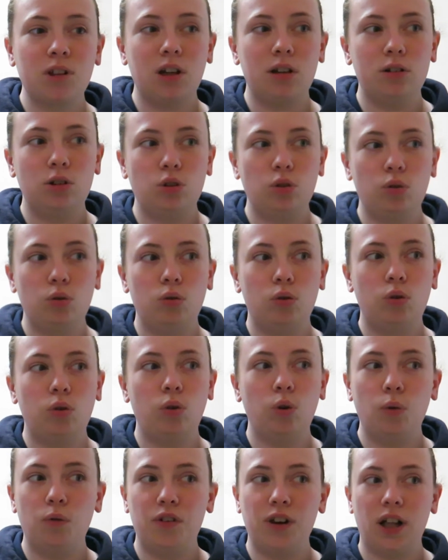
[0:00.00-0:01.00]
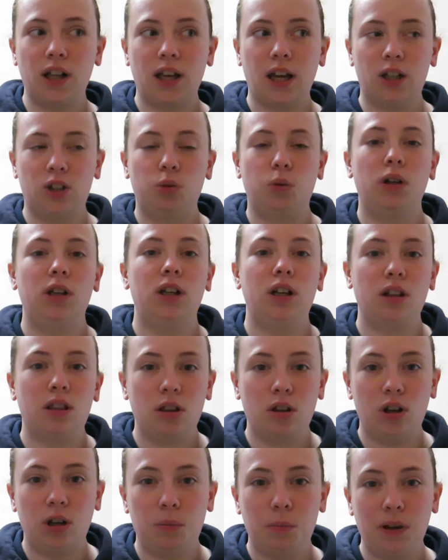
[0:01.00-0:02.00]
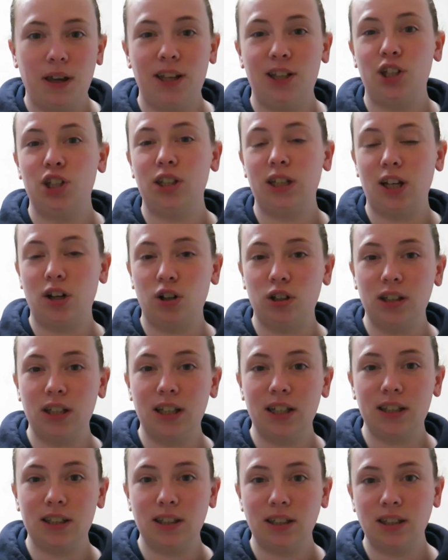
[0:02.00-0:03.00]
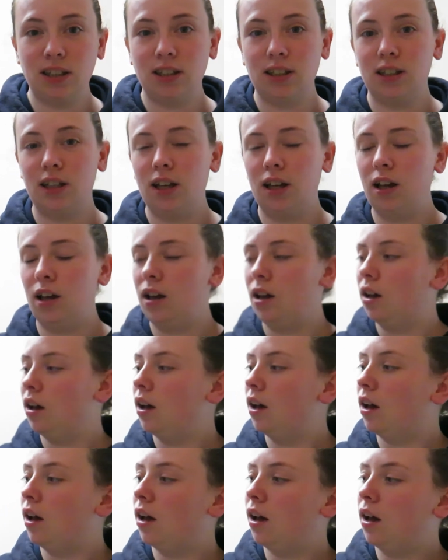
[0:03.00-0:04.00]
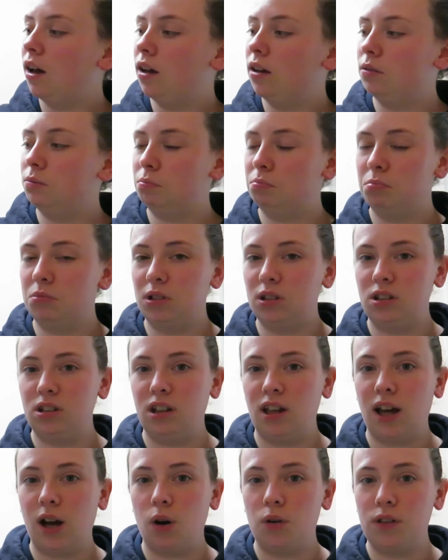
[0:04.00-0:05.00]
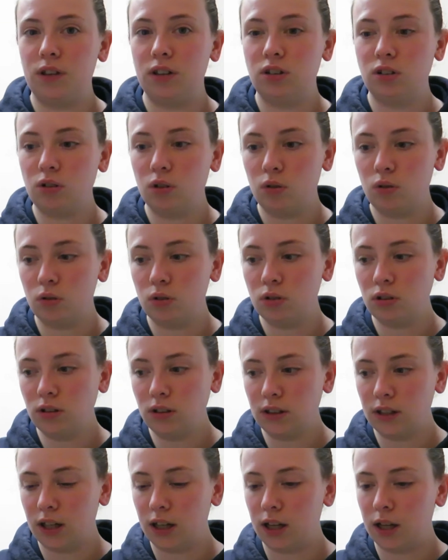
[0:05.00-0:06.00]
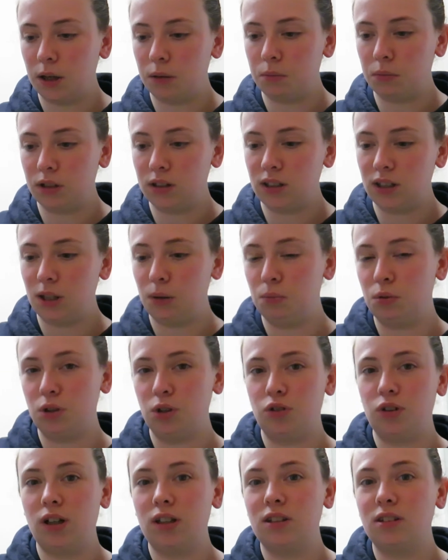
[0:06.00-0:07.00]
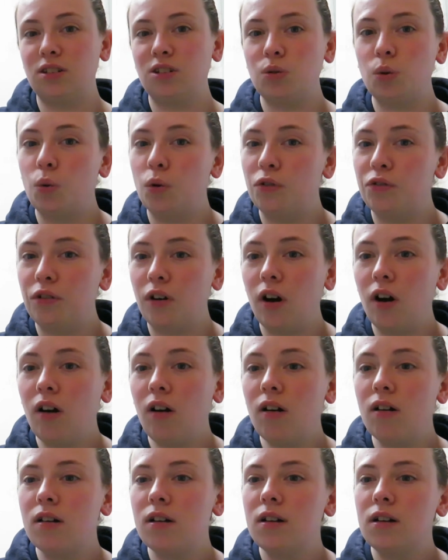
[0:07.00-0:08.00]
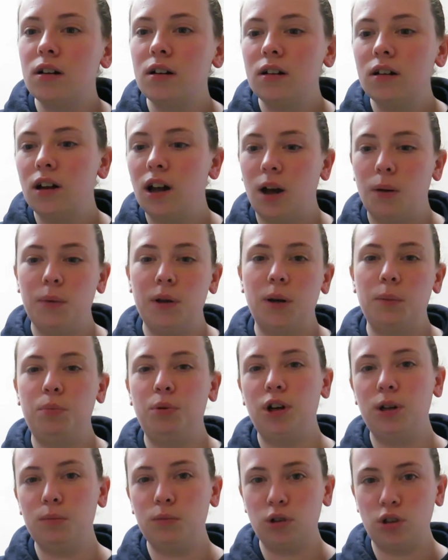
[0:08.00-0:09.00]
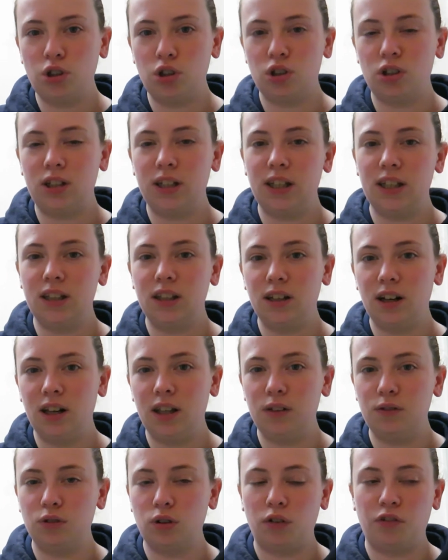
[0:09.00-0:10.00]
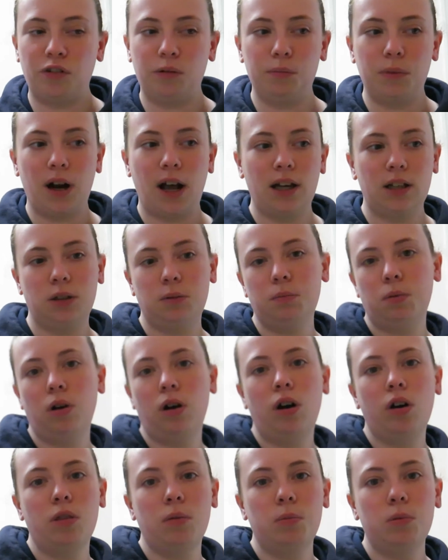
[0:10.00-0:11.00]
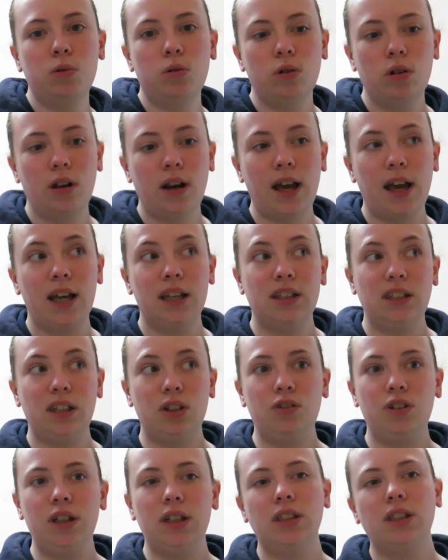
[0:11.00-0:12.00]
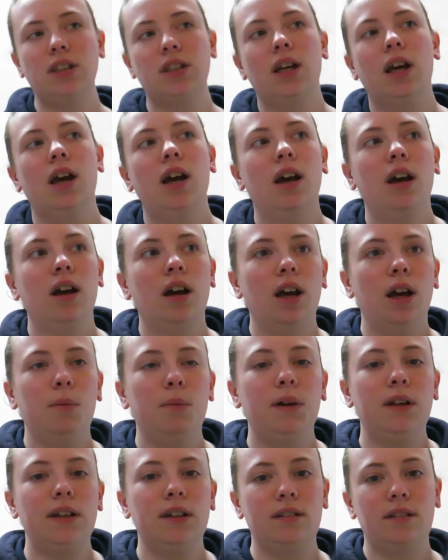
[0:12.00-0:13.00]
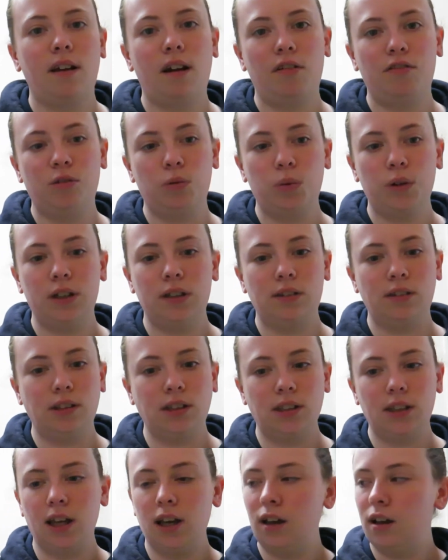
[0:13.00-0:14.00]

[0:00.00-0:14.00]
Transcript: so hopefully I'll get 20 to 30 pages in on this, see how this goes. It seems interesting so far. I mean, it pretty much just leaves off from the last part of the book, series, immediately afterwards.